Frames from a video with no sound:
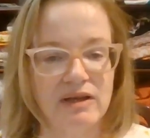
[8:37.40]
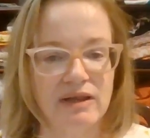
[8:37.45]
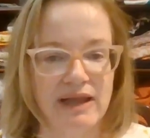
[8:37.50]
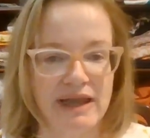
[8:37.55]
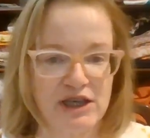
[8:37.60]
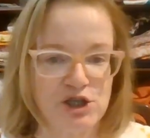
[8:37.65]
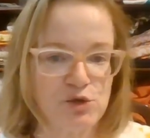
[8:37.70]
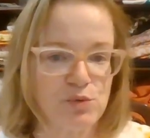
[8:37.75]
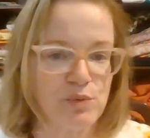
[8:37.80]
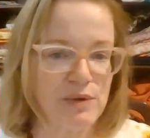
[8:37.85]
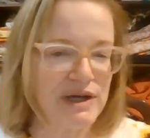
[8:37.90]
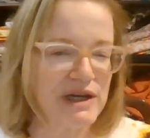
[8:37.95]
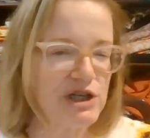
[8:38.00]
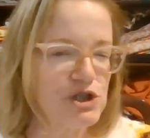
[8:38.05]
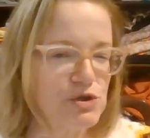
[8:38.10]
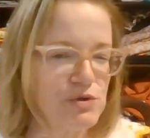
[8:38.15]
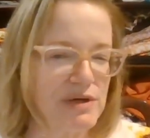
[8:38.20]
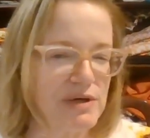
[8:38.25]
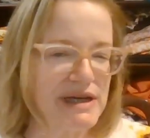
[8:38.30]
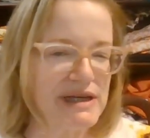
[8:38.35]
like
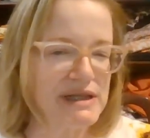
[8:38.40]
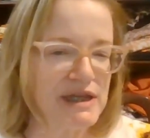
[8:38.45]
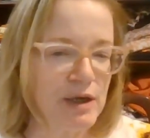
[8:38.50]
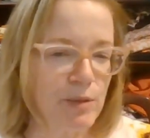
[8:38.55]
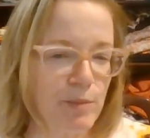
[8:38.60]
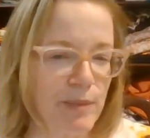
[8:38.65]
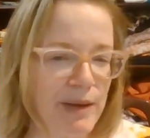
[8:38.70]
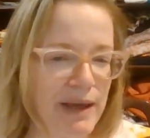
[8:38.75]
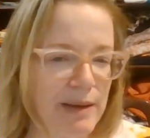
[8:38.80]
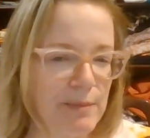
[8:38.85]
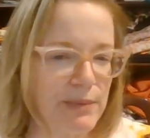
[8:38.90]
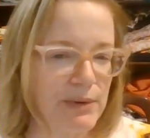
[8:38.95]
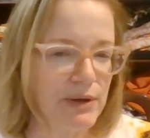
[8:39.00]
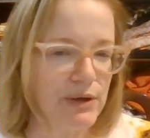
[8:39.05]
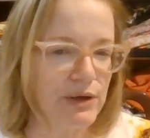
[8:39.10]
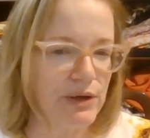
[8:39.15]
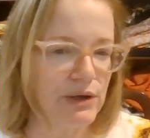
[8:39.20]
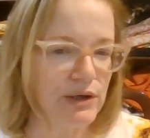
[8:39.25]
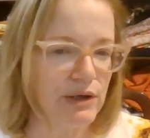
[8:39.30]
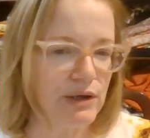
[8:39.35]
Swedish tracing
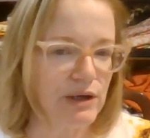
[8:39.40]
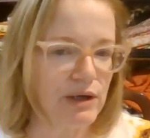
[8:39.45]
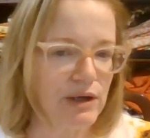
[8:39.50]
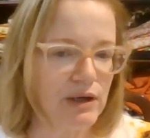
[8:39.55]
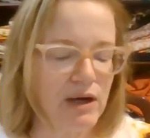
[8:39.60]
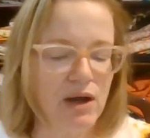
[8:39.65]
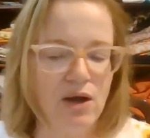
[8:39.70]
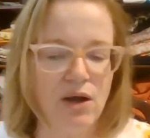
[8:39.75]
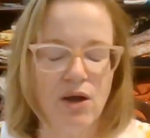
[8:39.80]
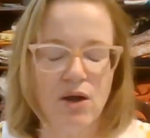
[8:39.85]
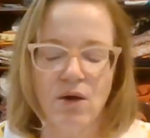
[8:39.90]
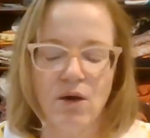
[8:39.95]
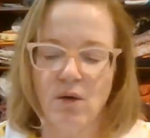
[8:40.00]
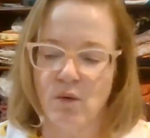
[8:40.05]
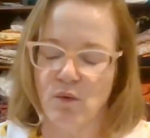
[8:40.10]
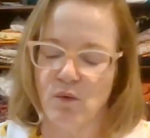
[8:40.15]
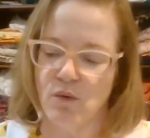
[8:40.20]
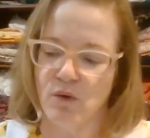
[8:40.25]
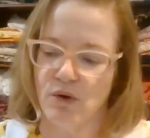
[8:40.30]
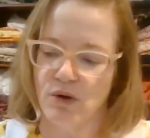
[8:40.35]
paper
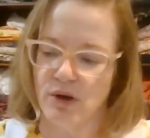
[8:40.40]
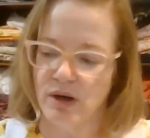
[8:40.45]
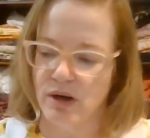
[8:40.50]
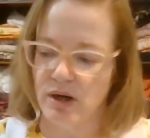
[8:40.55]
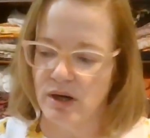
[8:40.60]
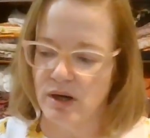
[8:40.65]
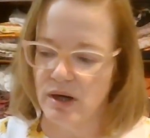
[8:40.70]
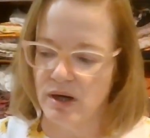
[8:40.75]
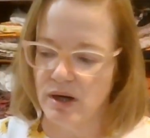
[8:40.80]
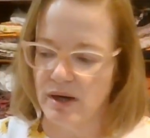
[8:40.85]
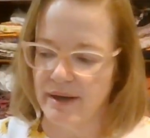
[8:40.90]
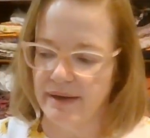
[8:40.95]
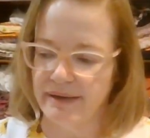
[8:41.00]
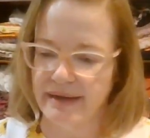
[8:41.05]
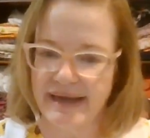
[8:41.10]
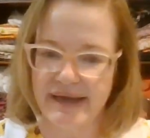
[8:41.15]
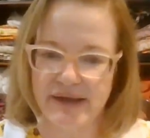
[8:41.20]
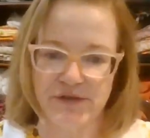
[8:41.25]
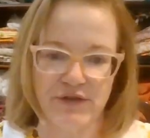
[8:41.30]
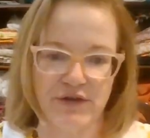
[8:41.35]
or
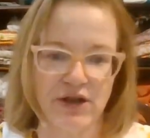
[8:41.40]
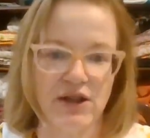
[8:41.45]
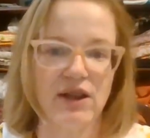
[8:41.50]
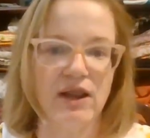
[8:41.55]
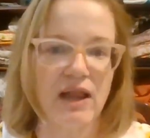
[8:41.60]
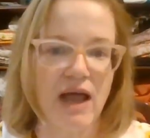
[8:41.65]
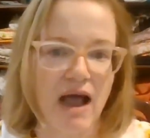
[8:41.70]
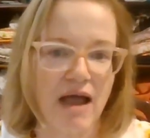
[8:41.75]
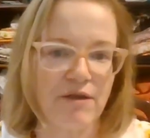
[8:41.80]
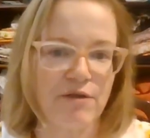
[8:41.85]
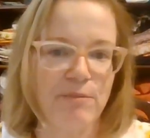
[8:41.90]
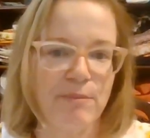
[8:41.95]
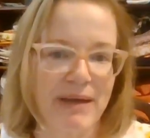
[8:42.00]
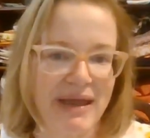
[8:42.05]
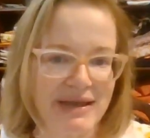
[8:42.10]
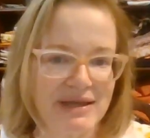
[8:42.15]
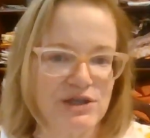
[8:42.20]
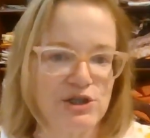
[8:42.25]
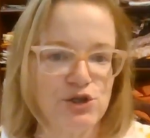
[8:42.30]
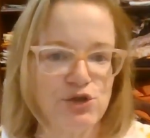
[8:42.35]
like the
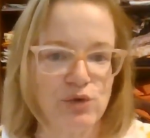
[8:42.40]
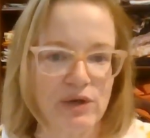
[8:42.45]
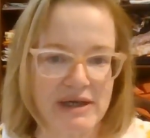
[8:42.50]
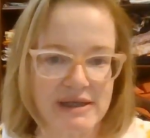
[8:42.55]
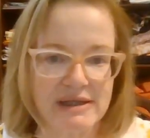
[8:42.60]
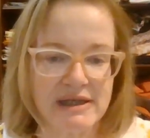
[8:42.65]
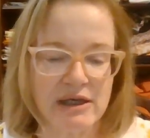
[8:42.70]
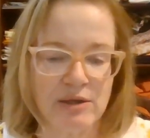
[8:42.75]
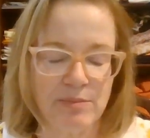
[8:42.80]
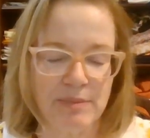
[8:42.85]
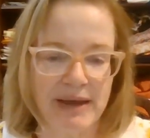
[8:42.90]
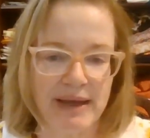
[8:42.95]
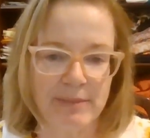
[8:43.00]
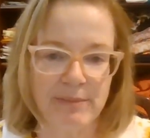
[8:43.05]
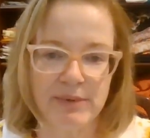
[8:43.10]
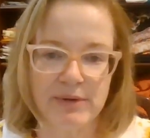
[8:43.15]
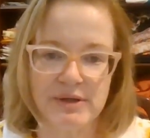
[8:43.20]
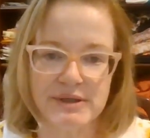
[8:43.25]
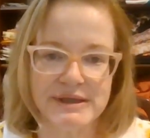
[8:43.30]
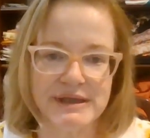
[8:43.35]
cloth-based tracing
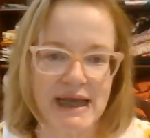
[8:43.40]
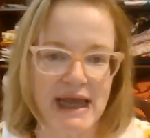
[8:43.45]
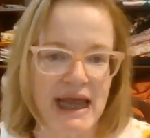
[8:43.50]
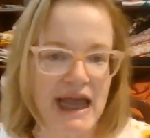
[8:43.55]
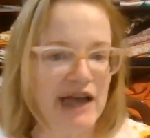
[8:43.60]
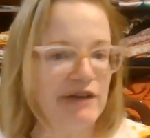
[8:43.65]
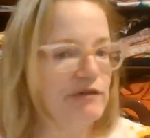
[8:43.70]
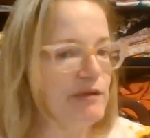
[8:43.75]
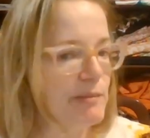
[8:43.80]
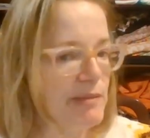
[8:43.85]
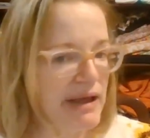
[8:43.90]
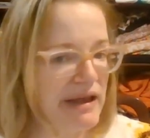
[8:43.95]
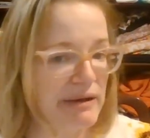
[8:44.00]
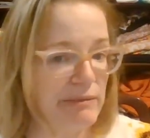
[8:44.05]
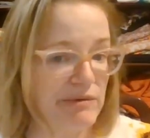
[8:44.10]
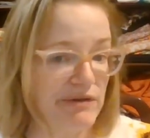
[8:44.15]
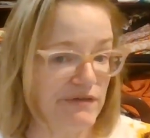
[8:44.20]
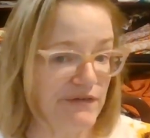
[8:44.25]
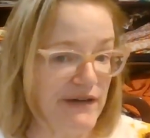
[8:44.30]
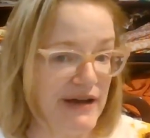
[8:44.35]
papers. I haven't been
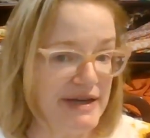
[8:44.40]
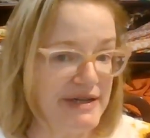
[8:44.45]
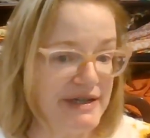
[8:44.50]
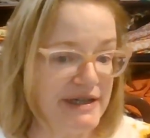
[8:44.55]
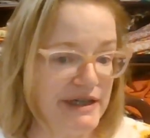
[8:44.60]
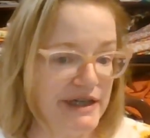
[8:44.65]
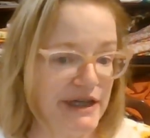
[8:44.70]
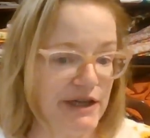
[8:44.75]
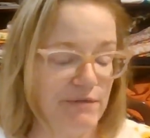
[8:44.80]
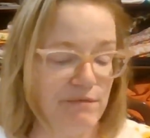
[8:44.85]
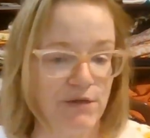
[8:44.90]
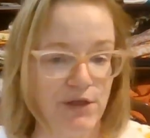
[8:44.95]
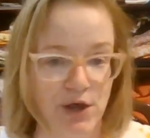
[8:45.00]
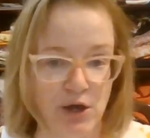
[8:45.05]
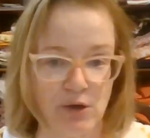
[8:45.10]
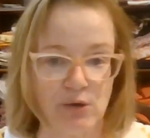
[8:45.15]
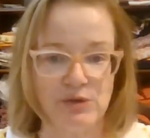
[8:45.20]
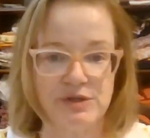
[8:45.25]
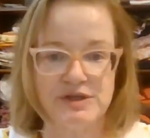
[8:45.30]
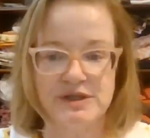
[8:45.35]
able to find any of
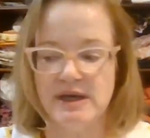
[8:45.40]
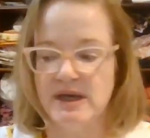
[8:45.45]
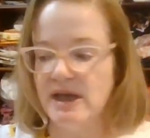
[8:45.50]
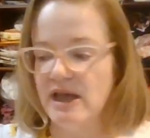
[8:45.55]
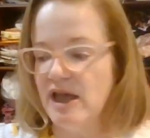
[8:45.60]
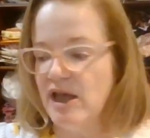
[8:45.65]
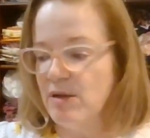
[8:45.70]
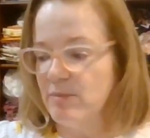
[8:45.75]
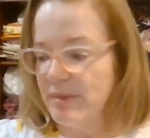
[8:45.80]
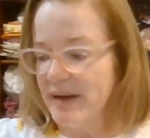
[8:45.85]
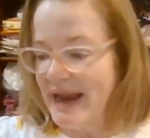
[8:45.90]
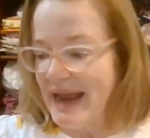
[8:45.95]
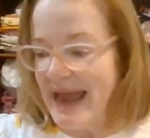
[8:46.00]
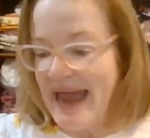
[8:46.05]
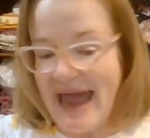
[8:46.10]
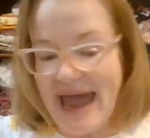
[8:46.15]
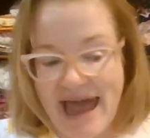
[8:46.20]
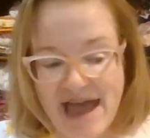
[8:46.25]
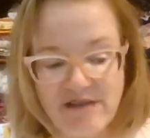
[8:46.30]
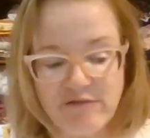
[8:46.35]
those, but I
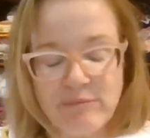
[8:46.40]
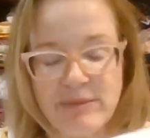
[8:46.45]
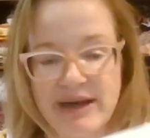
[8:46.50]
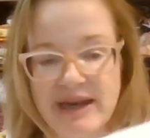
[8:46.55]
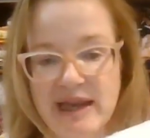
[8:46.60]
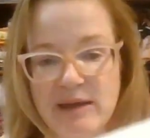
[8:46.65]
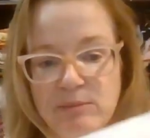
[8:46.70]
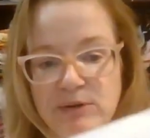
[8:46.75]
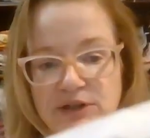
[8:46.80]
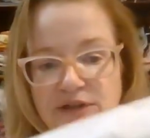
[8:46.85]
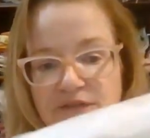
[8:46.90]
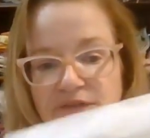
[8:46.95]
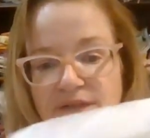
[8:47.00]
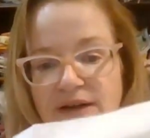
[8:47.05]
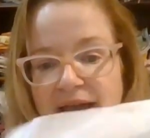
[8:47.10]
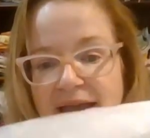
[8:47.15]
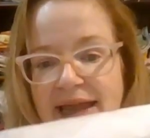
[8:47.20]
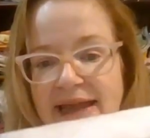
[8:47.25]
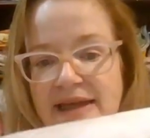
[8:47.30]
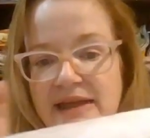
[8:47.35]
have been able to
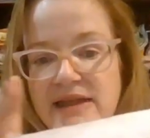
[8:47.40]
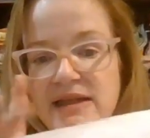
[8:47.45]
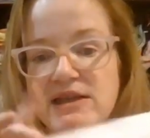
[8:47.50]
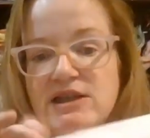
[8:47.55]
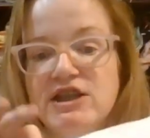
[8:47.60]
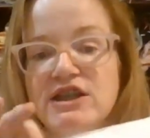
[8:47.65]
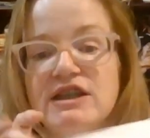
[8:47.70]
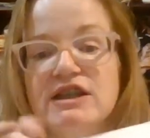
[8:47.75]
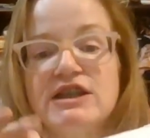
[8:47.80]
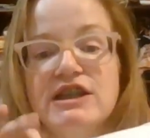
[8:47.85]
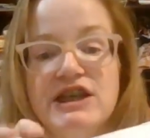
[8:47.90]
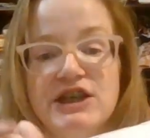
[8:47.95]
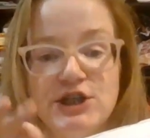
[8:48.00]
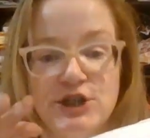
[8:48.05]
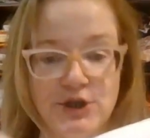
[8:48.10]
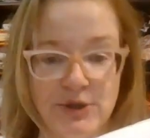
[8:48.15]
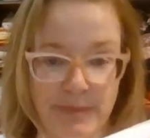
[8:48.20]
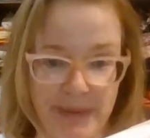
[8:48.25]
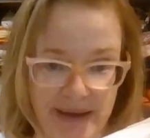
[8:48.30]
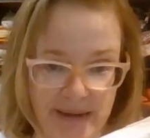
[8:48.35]
find
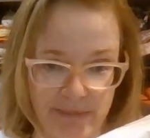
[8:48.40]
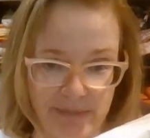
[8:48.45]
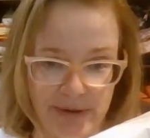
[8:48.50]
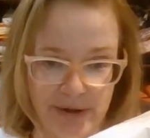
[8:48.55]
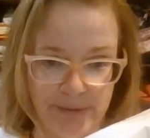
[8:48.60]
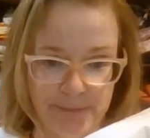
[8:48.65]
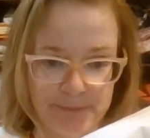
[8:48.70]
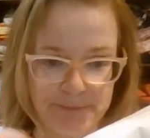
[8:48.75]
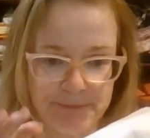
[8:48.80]
tissue paper.